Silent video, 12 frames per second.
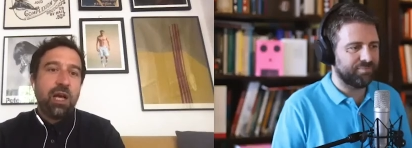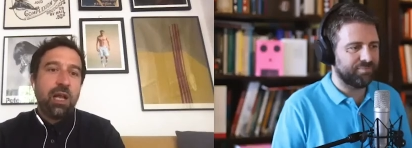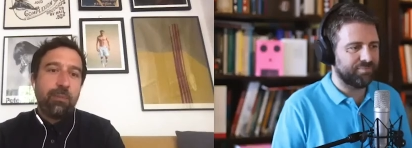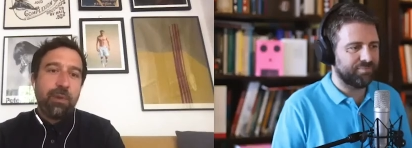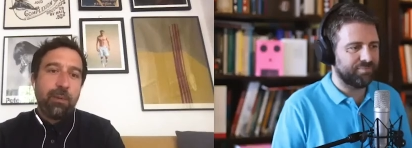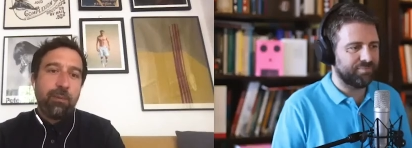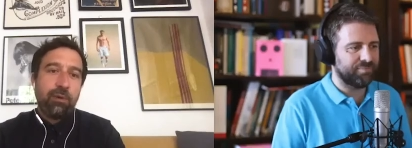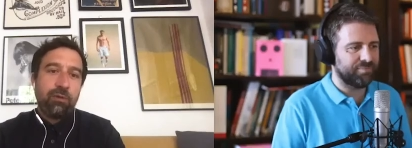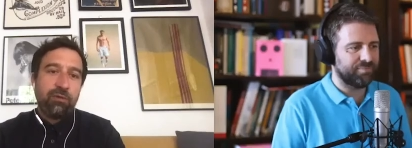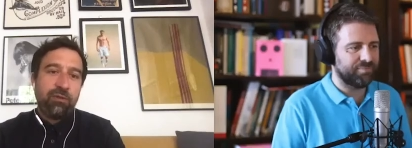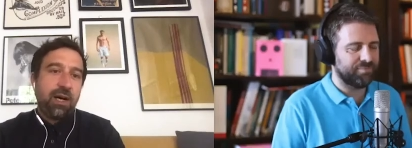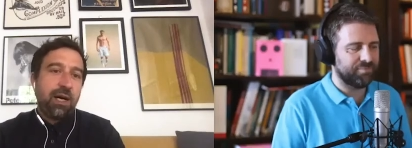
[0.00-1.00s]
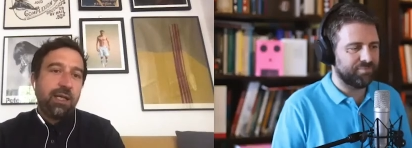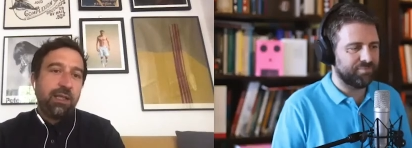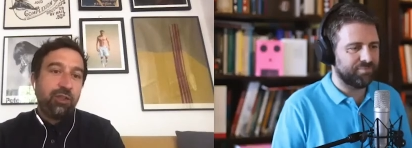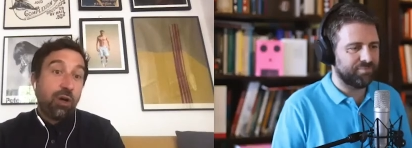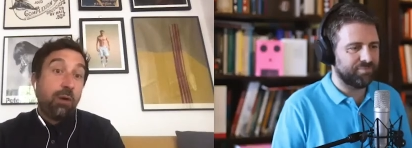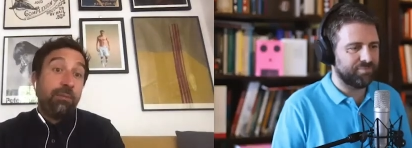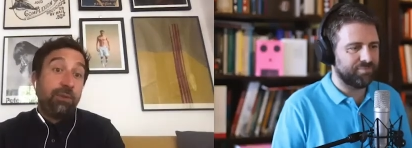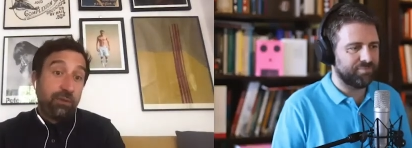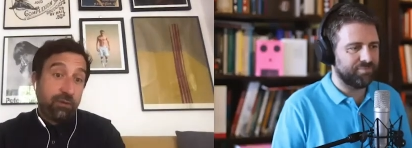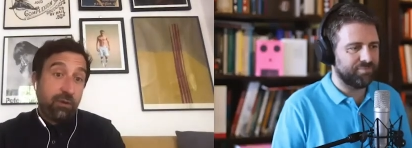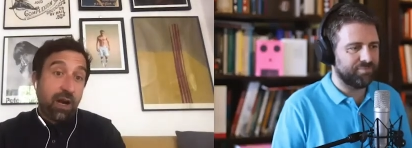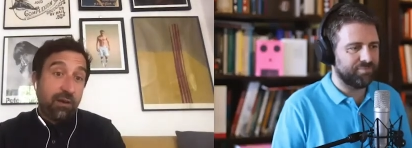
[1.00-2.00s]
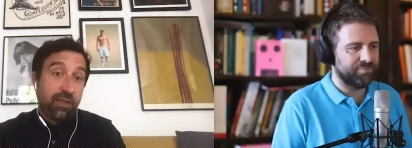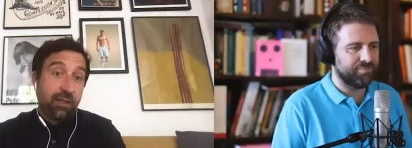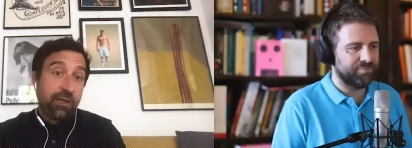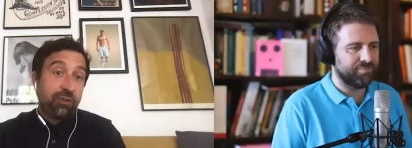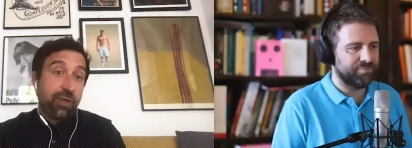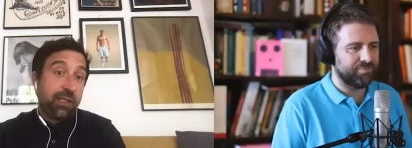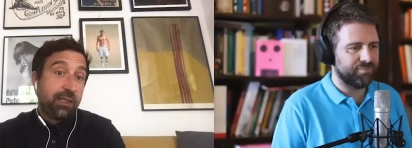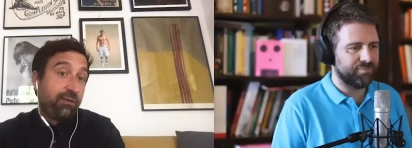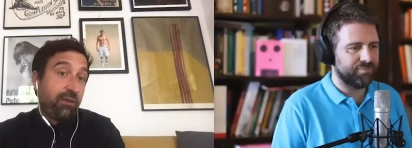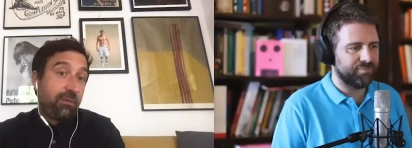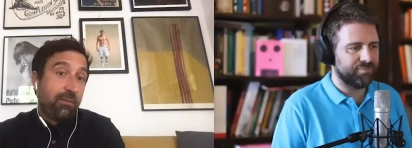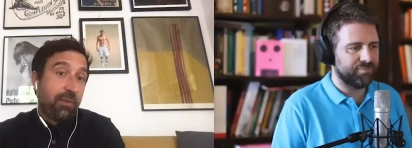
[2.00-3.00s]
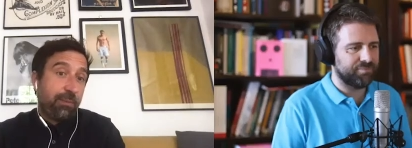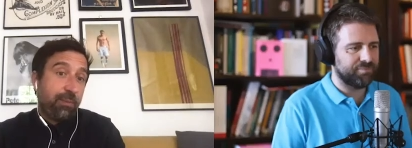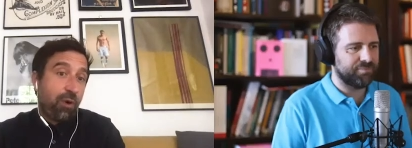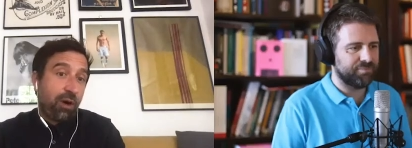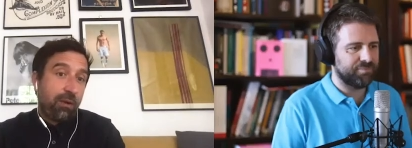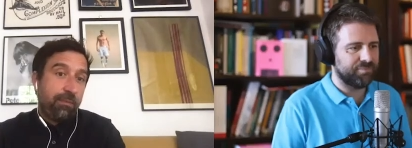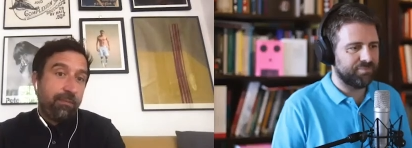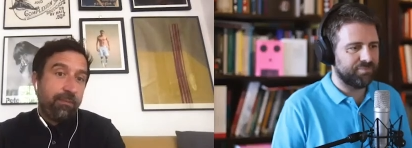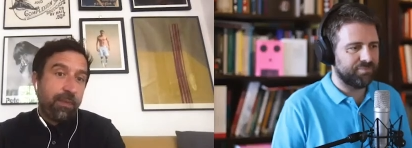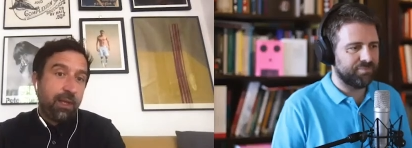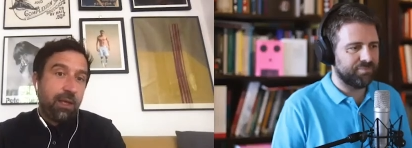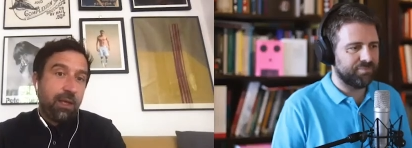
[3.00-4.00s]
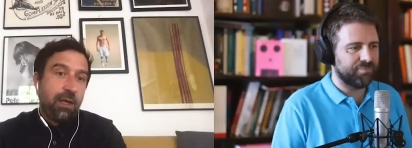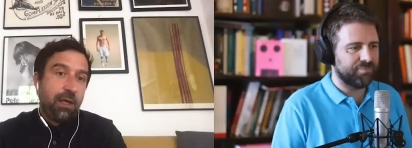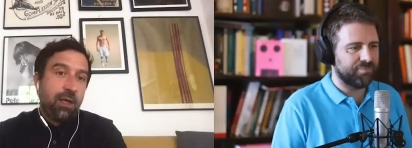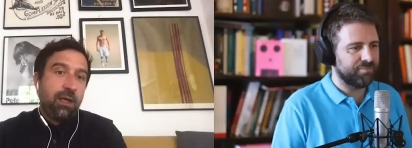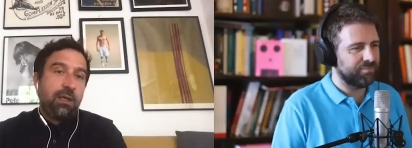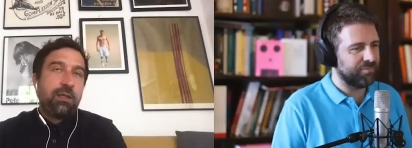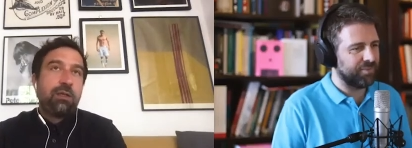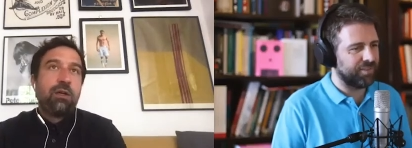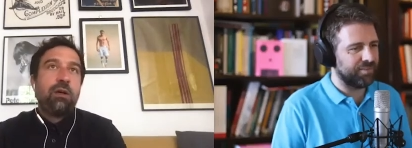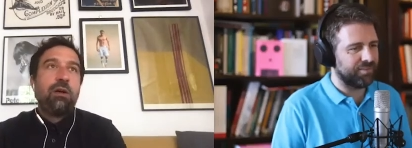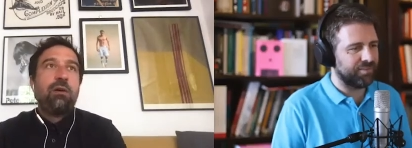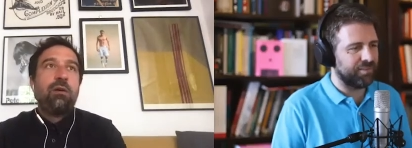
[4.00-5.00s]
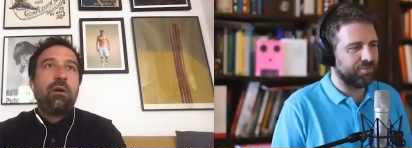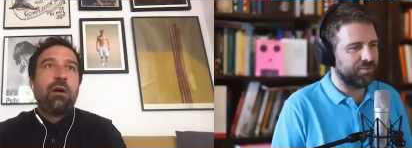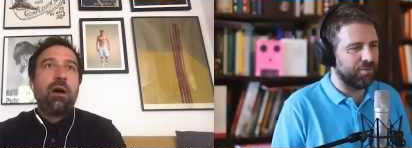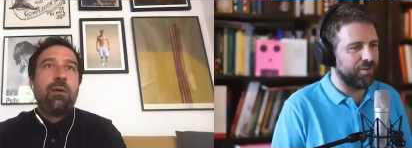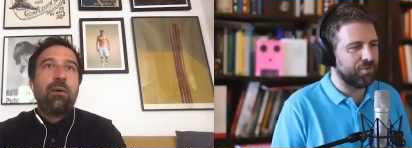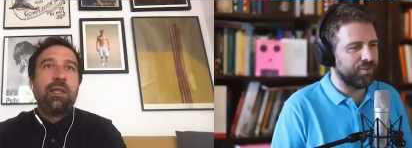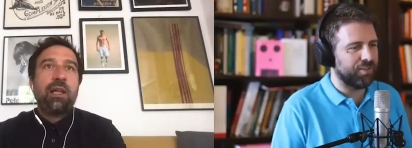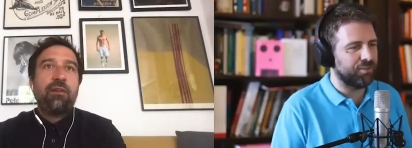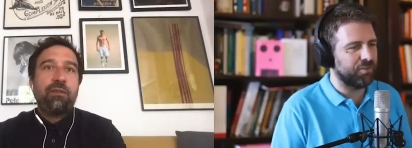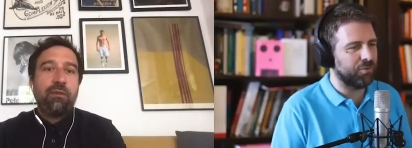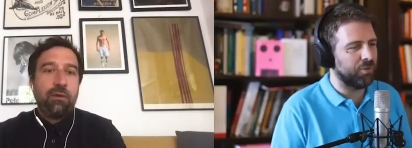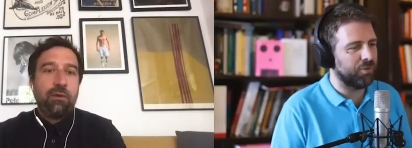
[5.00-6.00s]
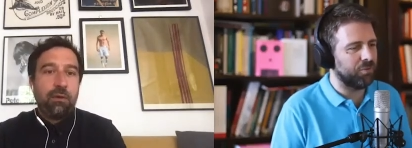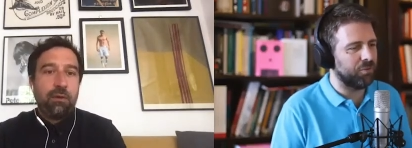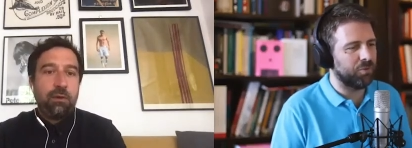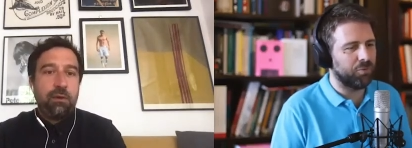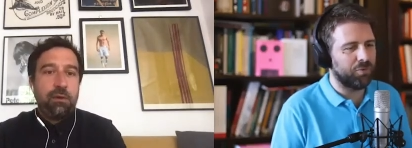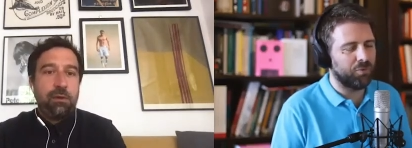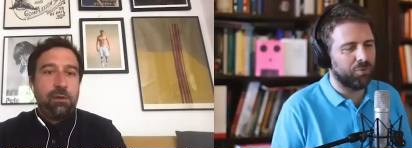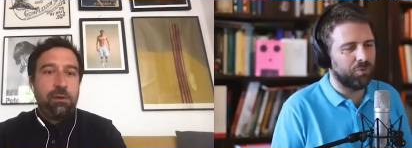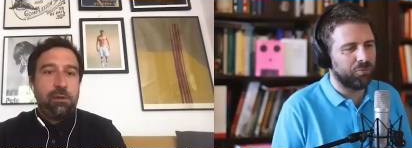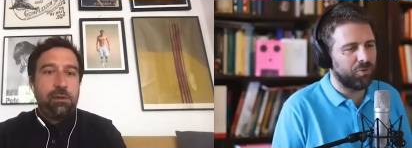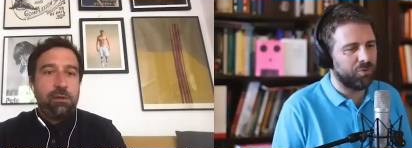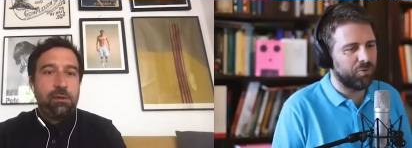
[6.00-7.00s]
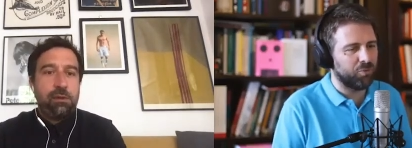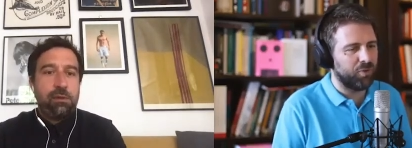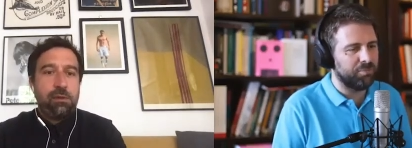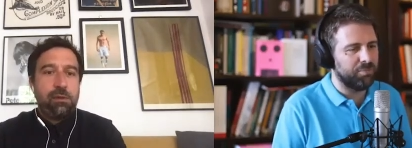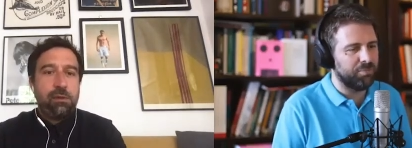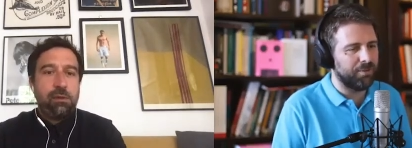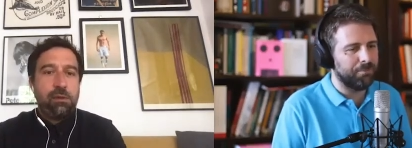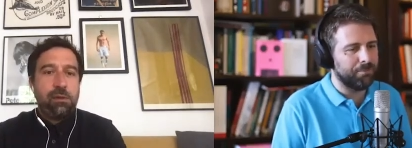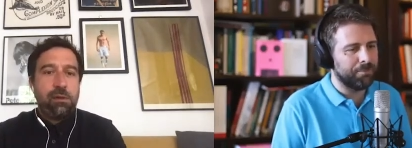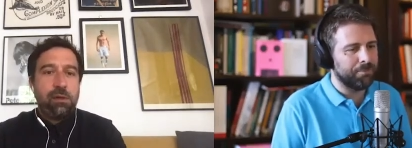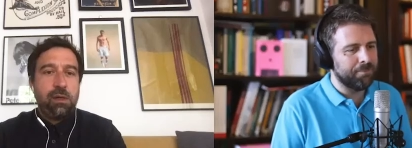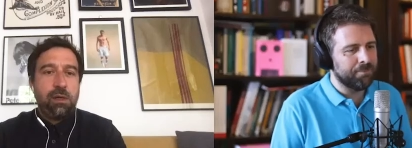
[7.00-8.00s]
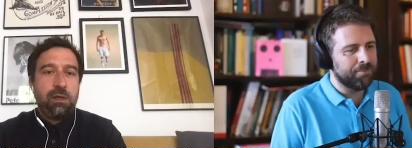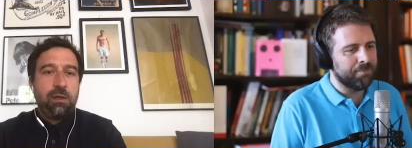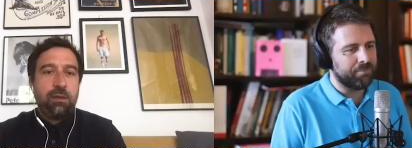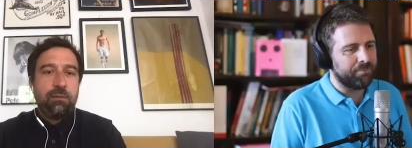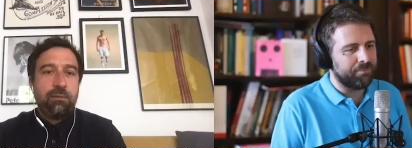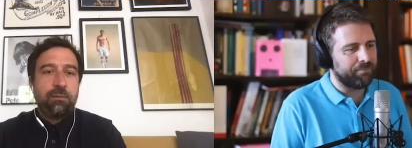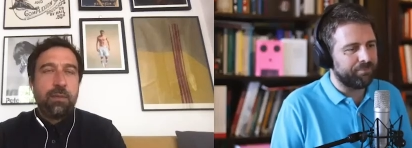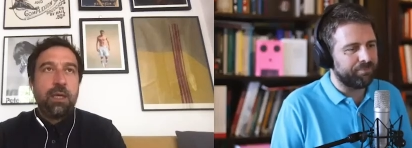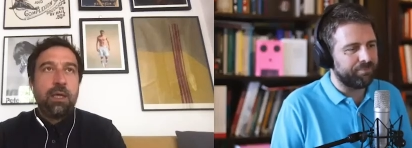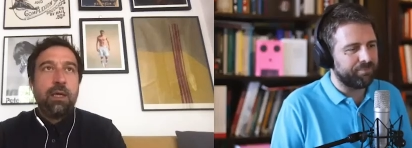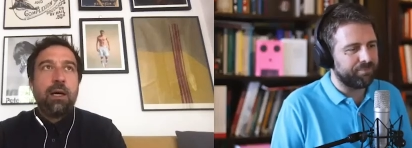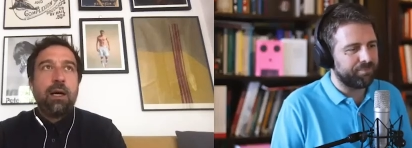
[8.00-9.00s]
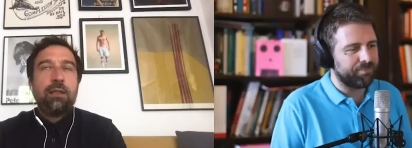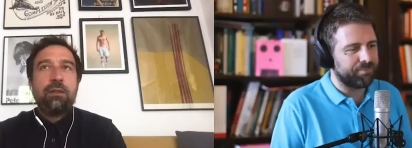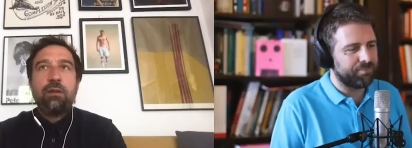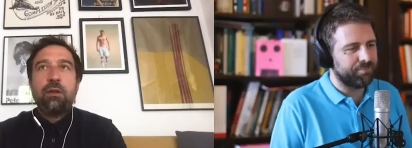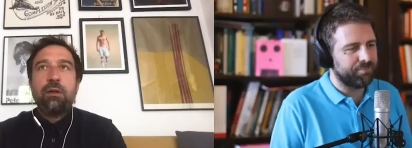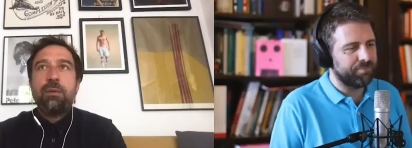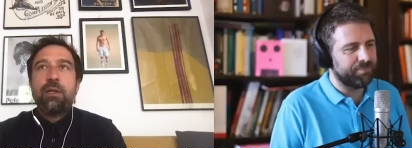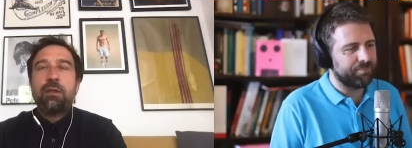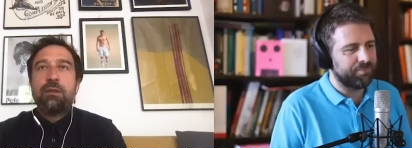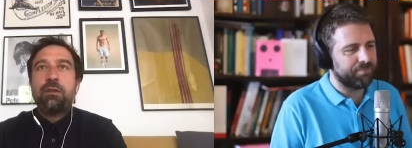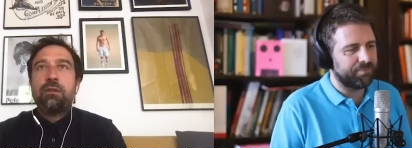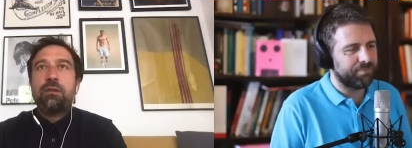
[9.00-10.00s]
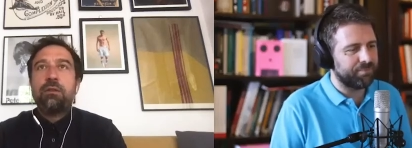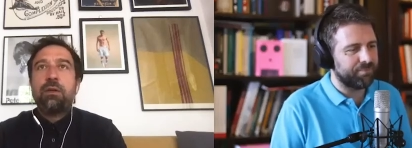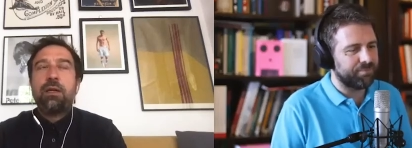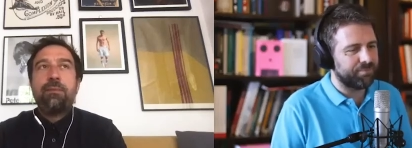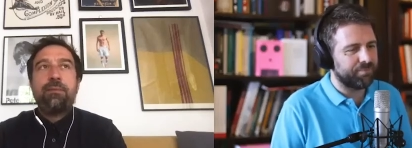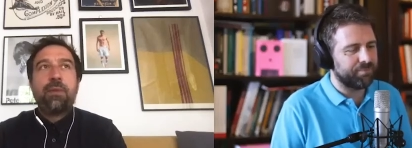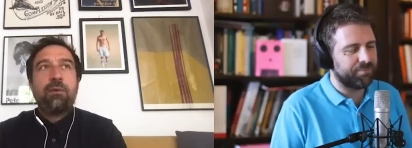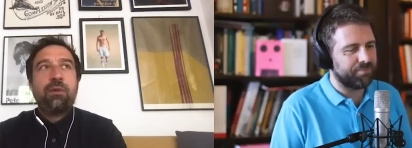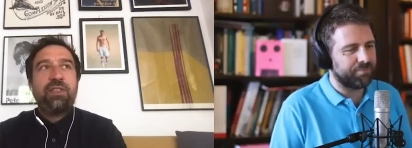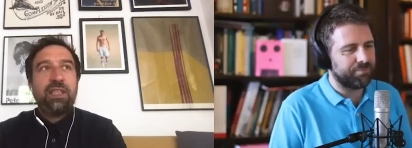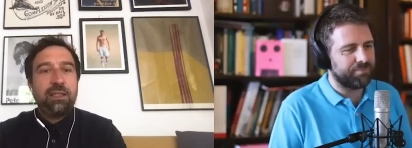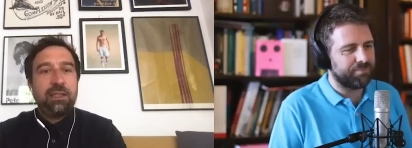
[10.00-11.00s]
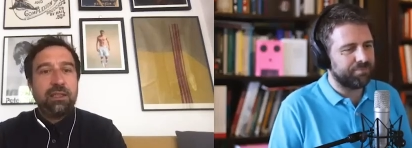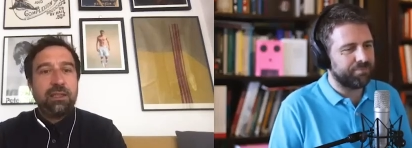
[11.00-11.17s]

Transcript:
Speaker 1: to help people to find jobs for after graduating from a program. So that's very interesting.
Speaker 2: Def- so what, what would what would those ways be?
Speaker 1: I don't know because you know um, we've seen